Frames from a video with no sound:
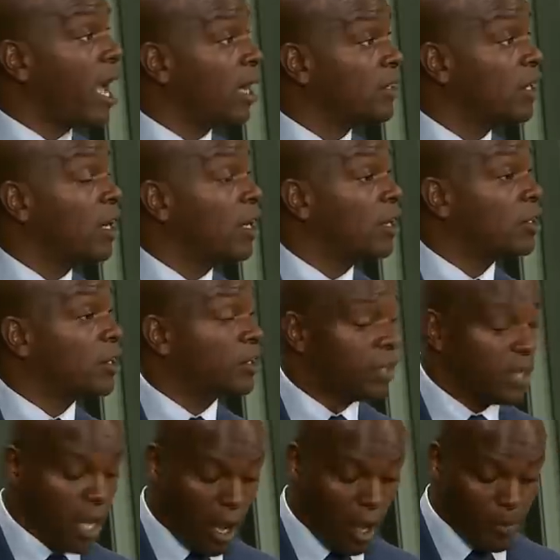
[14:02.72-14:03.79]
are, unheard on,
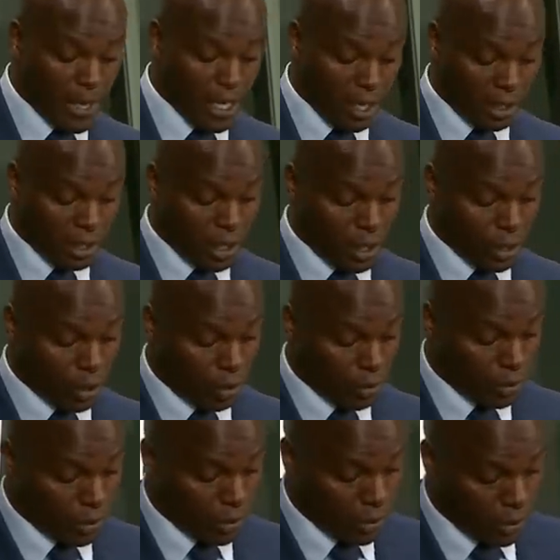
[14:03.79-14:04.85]
are being unheard on.